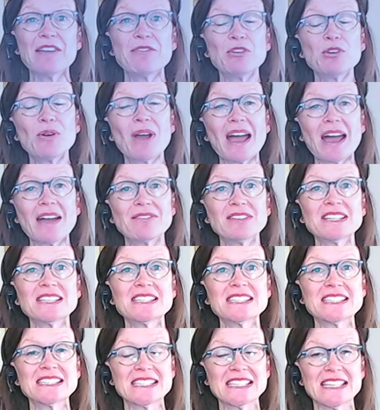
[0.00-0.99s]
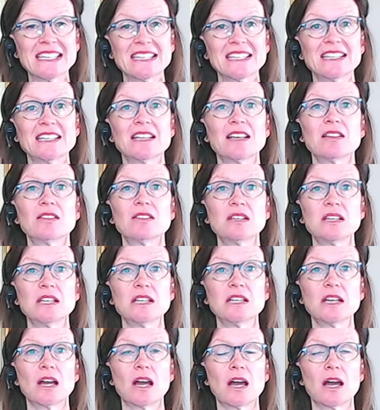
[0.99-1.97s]
you haven't seen
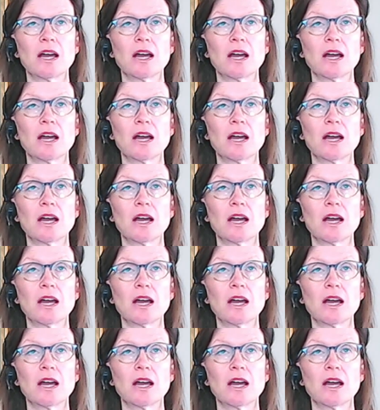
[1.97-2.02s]
the